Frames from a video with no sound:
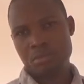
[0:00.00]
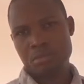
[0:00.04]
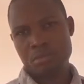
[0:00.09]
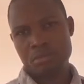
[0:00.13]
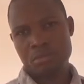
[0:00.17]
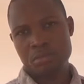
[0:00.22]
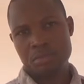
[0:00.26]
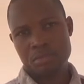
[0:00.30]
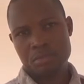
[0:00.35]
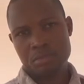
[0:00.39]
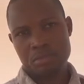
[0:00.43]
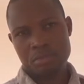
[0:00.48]

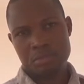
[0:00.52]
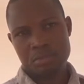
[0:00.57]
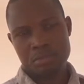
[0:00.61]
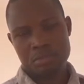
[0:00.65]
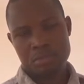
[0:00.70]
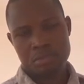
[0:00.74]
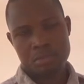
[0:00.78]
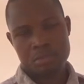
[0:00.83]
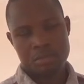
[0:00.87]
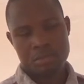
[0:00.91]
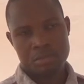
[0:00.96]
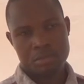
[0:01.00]

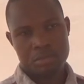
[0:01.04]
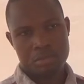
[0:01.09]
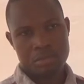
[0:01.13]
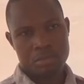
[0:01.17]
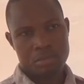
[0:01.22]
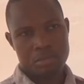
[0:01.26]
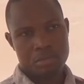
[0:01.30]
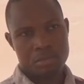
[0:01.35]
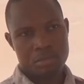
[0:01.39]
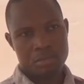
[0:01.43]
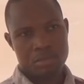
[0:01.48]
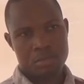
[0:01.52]

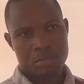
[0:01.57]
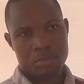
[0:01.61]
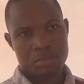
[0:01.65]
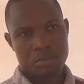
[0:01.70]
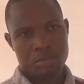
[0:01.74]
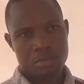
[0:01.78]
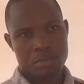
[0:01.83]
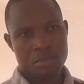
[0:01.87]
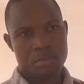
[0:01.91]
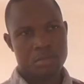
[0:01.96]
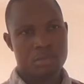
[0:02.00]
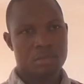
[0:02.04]

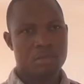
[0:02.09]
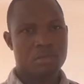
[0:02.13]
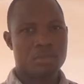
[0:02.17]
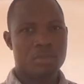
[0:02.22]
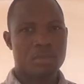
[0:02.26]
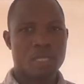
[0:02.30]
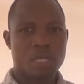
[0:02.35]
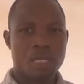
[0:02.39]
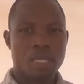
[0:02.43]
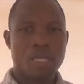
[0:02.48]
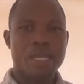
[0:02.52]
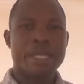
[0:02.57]

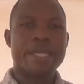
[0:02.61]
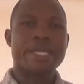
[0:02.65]
No words are spoken by the person on screen.